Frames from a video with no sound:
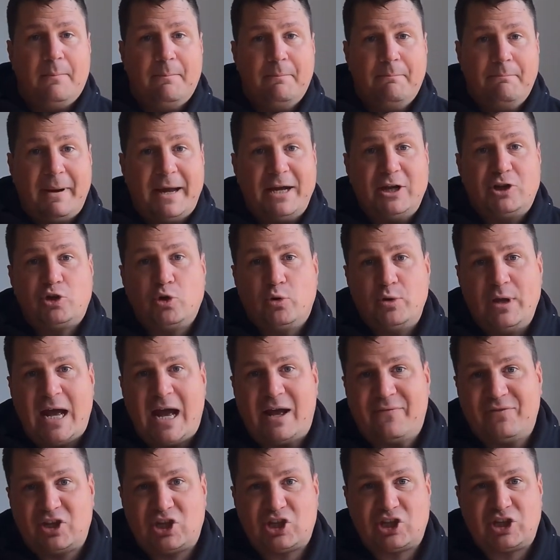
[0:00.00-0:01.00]
Make sure you
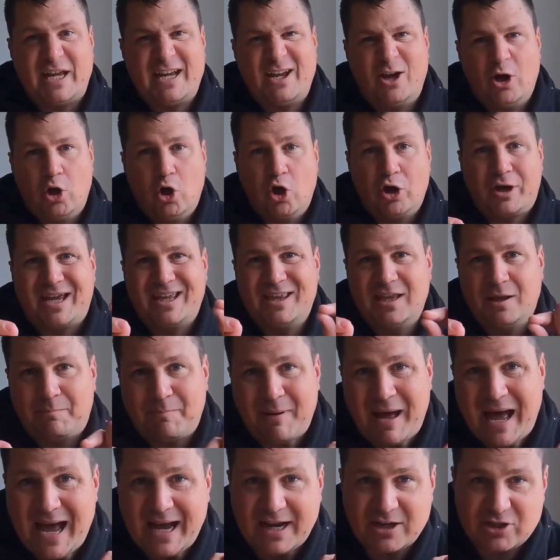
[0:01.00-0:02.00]
have a stinger hook in the
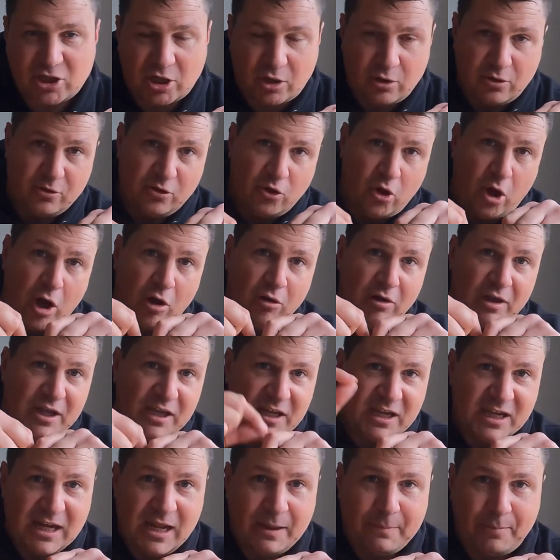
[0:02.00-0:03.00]
back, so not only are
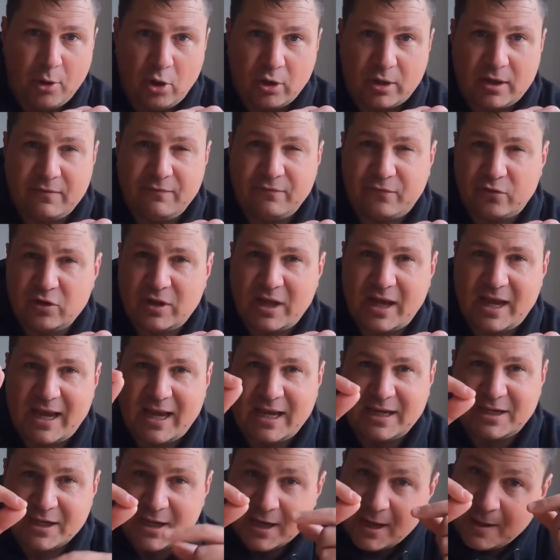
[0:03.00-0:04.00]
you lip hooking through the
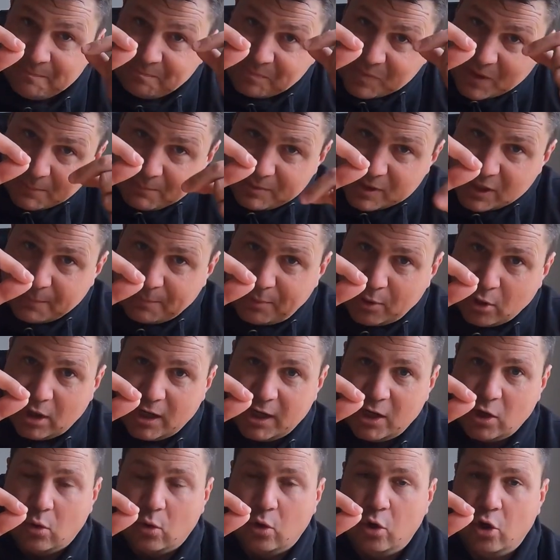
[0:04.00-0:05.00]
head, but you put a
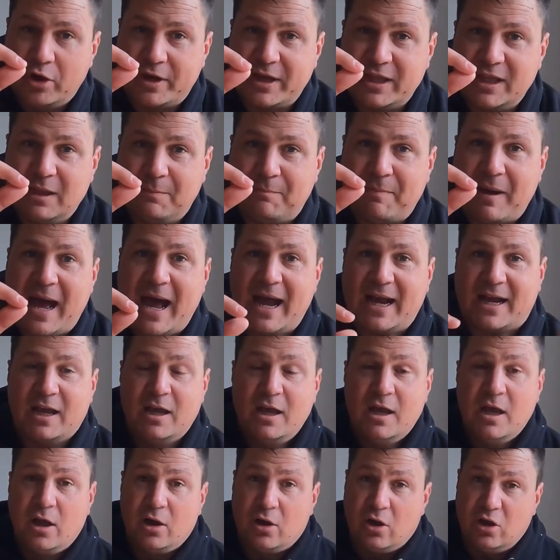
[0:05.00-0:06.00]
little hook in the back,
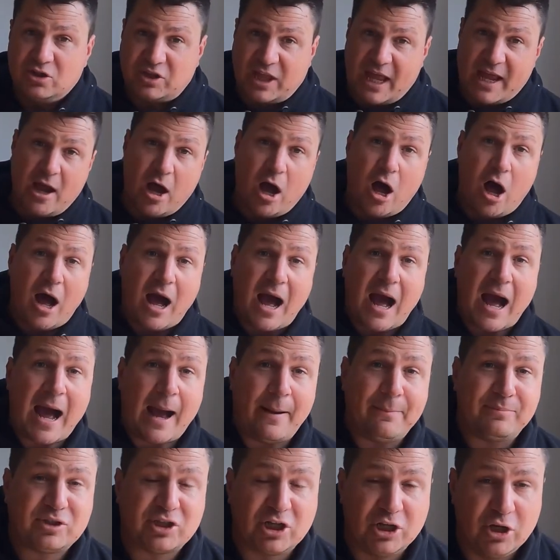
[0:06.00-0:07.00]
because they are
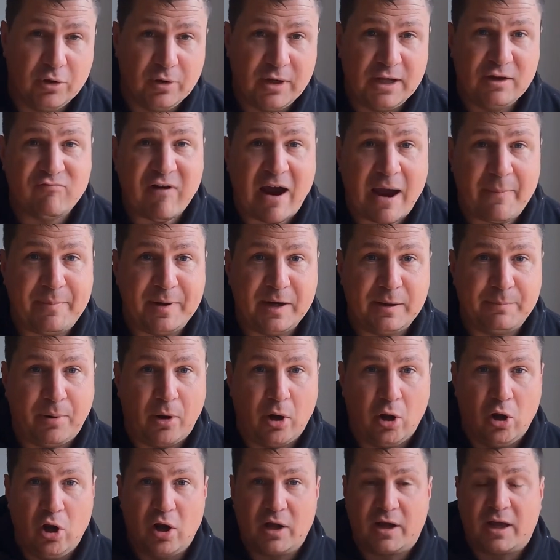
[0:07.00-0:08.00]
absolutely rapid
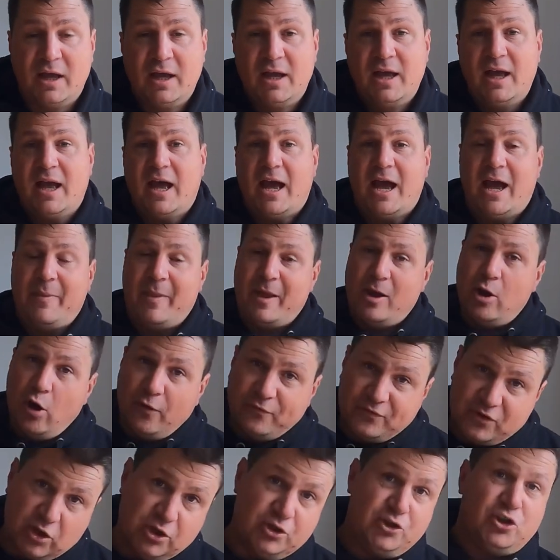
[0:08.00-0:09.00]
pollock and they
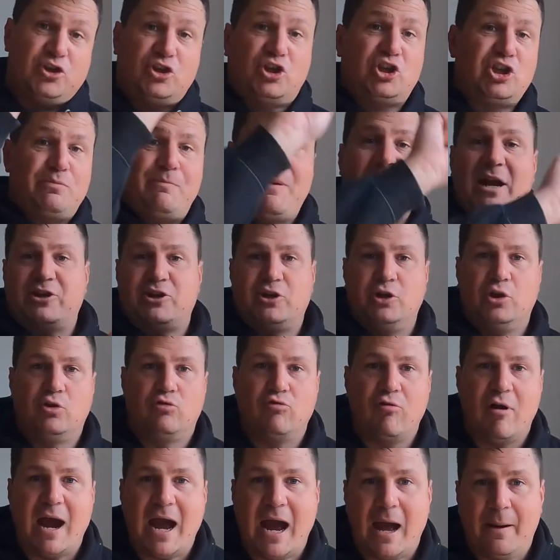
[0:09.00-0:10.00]
often just smash and
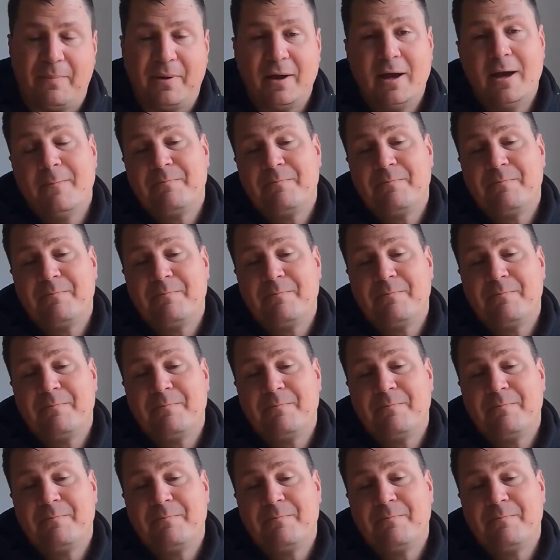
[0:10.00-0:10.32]
grab.